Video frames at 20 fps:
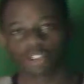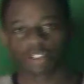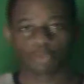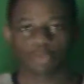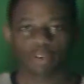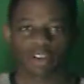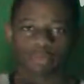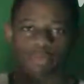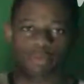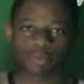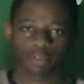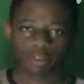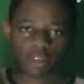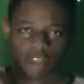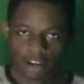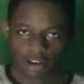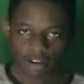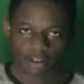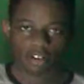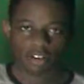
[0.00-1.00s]
the people
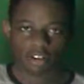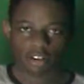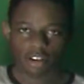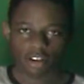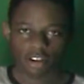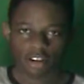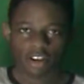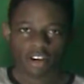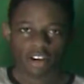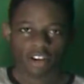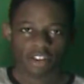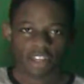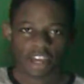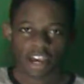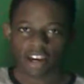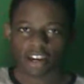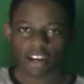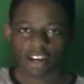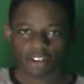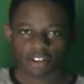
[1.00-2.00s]
that
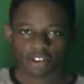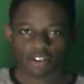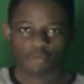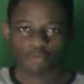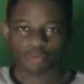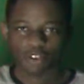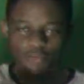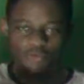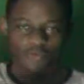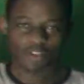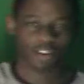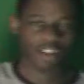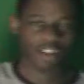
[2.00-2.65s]
that know me in real